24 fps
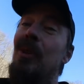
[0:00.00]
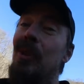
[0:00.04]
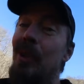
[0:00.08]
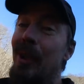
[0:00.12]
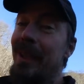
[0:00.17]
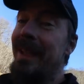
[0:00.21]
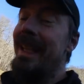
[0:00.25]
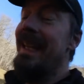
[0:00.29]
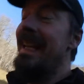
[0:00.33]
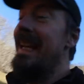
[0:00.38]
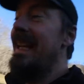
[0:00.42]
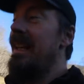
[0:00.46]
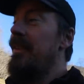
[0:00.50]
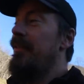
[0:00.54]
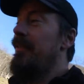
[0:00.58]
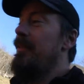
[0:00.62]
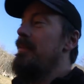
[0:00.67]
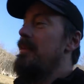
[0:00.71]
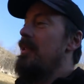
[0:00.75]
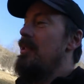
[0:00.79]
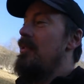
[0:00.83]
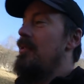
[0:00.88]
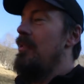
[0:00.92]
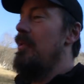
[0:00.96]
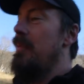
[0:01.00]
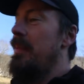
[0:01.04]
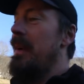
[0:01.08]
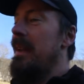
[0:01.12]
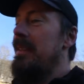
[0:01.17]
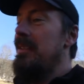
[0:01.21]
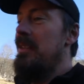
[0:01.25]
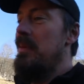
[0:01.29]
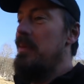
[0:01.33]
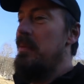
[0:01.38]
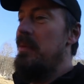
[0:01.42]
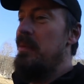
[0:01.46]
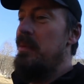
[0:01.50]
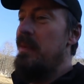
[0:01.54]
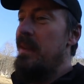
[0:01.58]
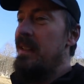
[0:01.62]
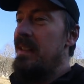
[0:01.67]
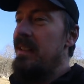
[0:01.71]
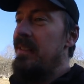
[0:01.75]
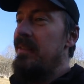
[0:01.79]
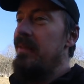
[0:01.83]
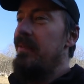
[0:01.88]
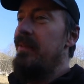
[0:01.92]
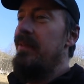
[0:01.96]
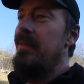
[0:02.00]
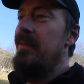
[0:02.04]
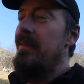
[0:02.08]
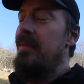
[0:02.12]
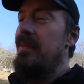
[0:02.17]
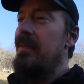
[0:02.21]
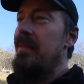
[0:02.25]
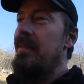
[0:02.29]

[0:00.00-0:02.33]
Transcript: Looking at it from the drone pilot's perspective,